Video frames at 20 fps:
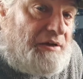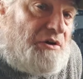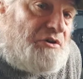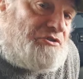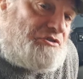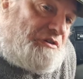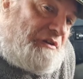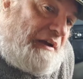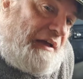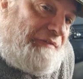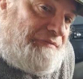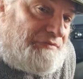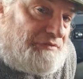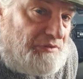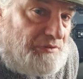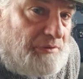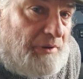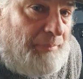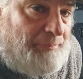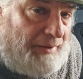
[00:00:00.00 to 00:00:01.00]
I shall have
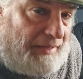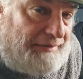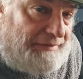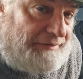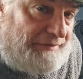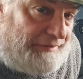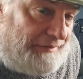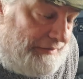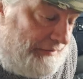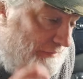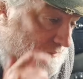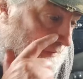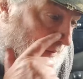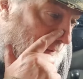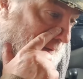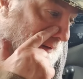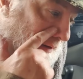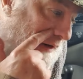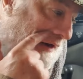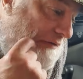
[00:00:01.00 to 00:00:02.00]
to abandon it, and
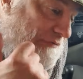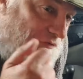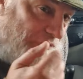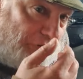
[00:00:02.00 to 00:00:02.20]
then I'll have